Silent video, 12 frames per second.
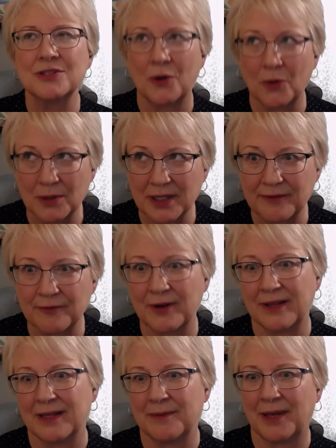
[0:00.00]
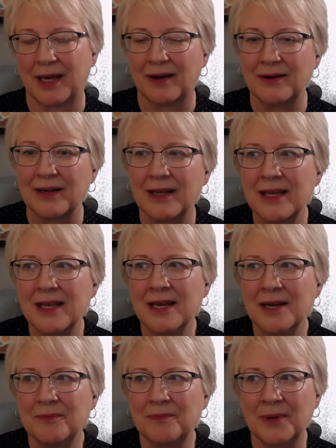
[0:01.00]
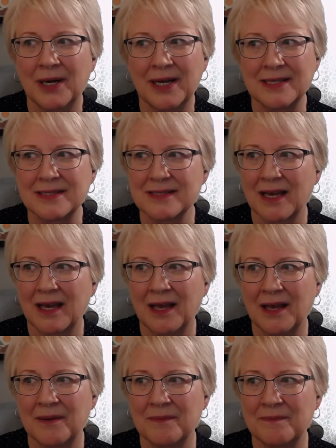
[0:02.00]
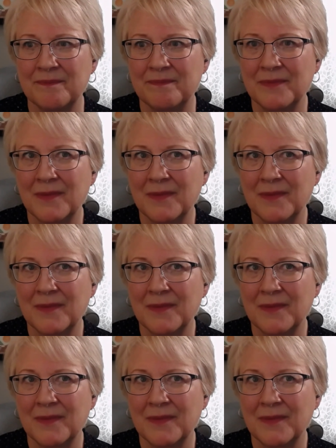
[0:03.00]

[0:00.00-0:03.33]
totally freak them out. But um, it